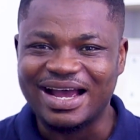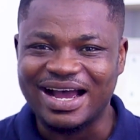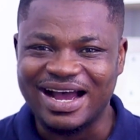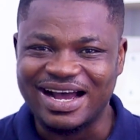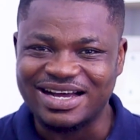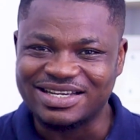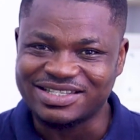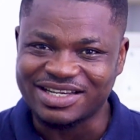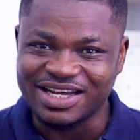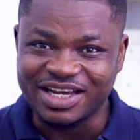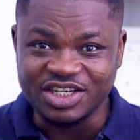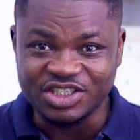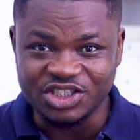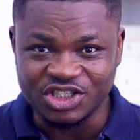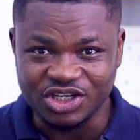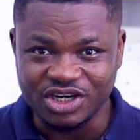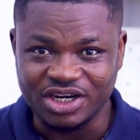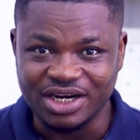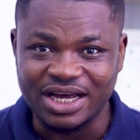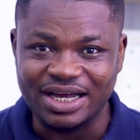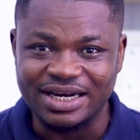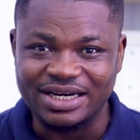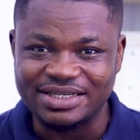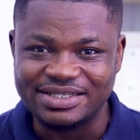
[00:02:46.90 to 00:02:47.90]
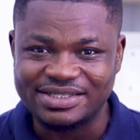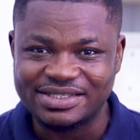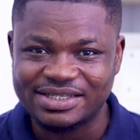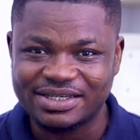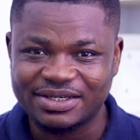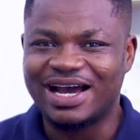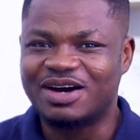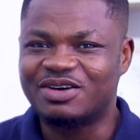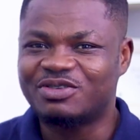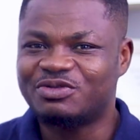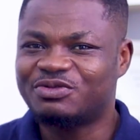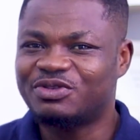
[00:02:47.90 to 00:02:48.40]
as a
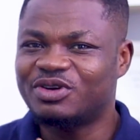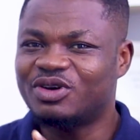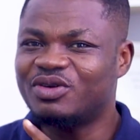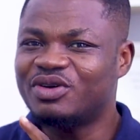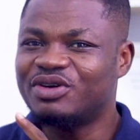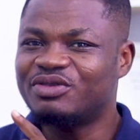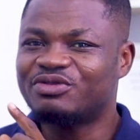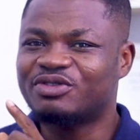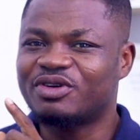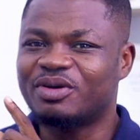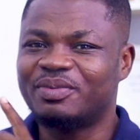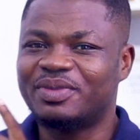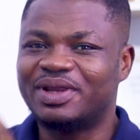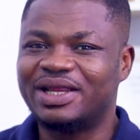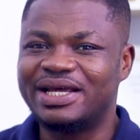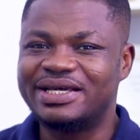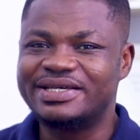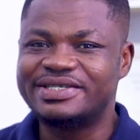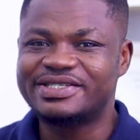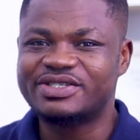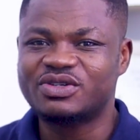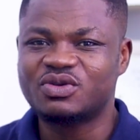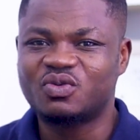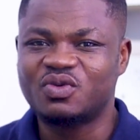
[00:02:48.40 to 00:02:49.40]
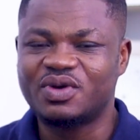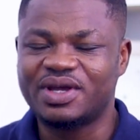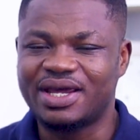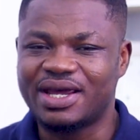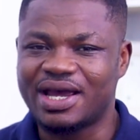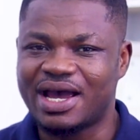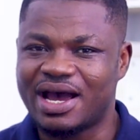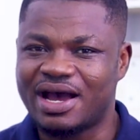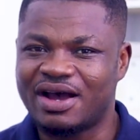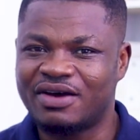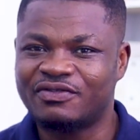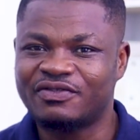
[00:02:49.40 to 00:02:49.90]
journalist. Now, following from this, we
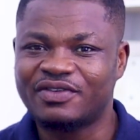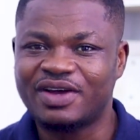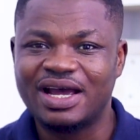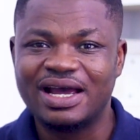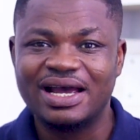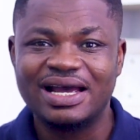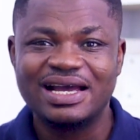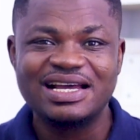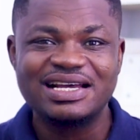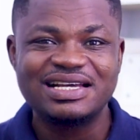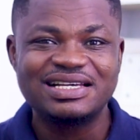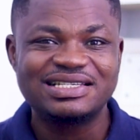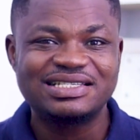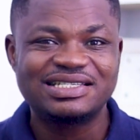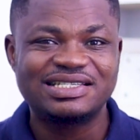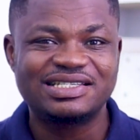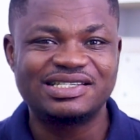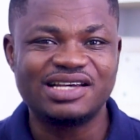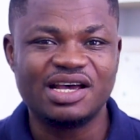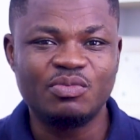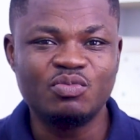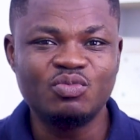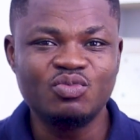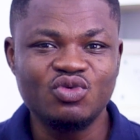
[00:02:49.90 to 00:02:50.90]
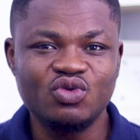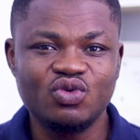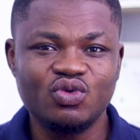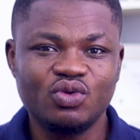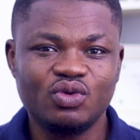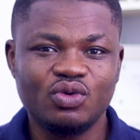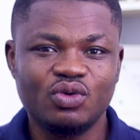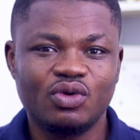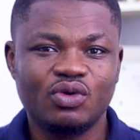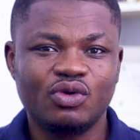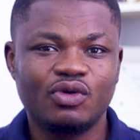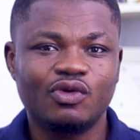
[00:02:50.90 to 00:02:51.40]
have
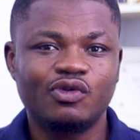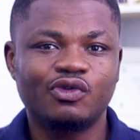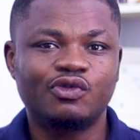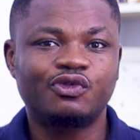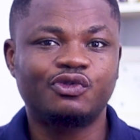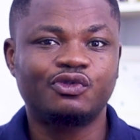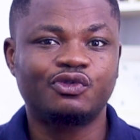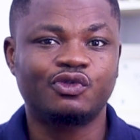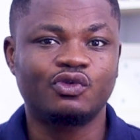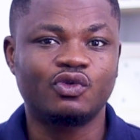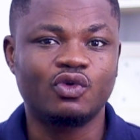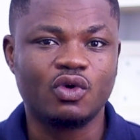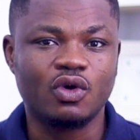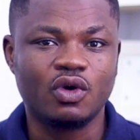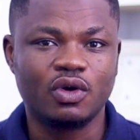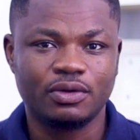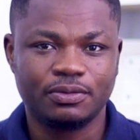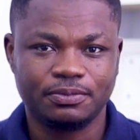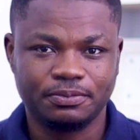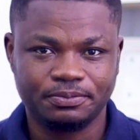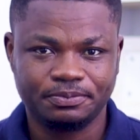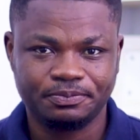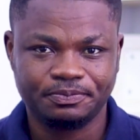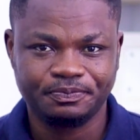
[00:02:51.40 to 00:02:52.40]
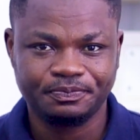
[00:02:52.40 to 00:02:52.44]
semu for.